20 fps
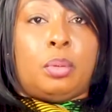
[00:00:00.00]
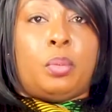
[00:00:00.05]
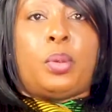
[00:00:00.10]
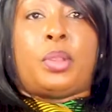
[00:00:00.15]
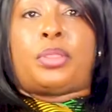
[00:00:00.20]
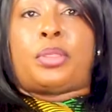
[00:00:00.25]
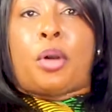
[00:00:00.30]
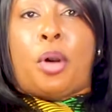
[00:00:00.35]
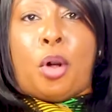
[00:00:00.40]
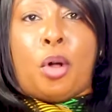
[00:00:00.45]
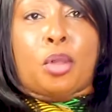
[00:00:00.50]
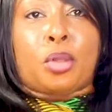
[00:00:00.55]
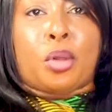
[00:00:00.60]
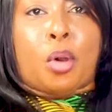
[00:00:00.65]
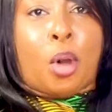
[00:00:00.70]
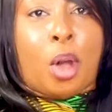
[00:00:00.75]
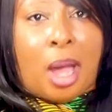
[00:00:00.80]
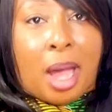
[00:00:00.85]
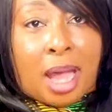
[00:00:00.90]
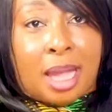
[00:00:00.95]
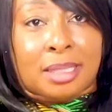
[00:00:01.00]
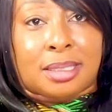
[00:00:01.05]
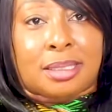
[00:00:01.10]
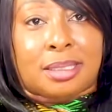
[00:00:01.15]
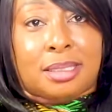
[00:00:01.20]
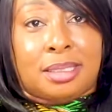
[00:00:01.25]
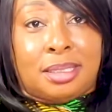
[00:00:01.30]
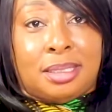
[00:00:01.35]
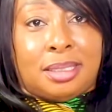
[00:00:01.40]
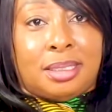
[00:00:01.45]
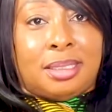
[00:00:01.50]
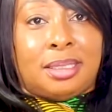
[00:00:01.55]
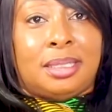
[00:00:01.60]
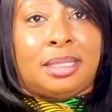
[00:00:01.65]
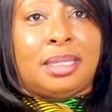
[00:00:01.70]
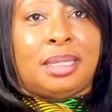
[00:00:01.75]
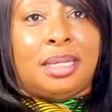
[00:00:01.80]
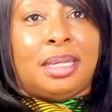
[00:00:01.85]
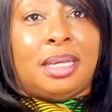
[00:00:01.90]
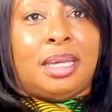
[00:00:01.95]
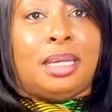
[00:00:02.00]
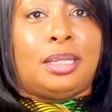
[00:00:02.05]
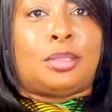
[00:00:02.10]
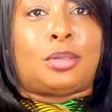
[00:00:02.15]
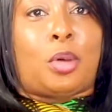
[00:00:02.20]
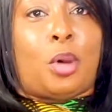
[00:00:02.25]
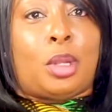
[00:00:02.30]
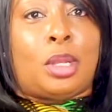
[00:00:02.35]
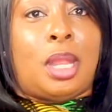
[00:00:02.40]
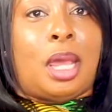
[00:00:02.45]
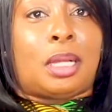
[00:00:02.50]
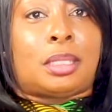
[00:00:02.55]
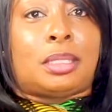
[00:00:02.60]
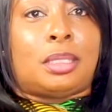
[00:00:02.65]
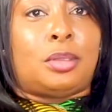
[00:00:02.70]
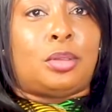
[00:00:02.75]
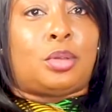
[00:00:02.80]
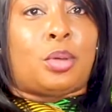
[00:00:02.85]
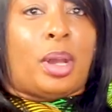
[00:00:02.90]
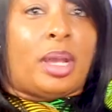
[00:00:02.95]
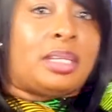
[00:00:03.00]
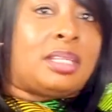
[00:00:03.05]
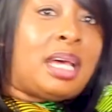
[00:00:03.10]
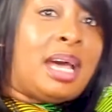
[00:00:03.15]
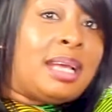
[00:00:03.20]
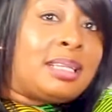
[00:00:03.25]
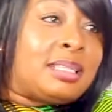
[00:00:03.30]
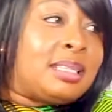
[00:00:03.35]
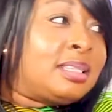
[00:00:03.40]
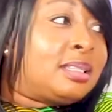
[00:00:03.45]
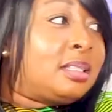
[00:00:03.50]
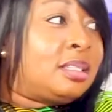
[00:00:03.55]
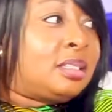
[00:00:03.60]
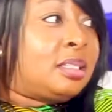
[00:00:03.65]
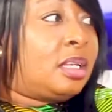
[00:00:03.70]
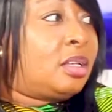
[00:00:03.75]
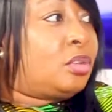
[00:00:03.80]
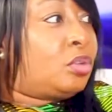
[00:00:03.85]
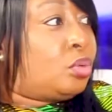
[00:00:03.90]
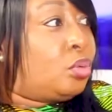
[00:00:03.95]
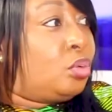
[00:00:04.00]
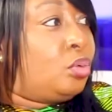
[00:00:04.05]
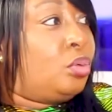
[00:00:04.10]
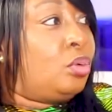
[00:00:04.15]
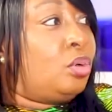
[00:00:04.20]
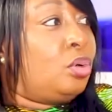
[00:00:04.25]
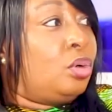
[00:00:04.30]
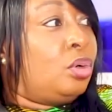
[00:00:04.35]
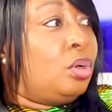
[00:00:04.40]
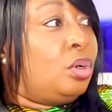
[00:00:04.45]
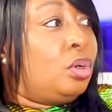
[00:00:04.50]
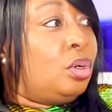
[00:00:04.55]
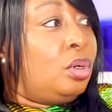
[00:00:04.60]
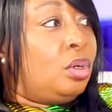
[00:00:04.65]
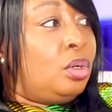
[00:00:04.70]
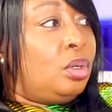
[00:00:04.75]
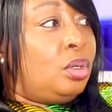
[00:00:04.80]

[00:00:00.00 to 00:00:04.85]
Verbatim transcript: with all your heart. That's right. It's connecting to Isaiah 66 too. Yes.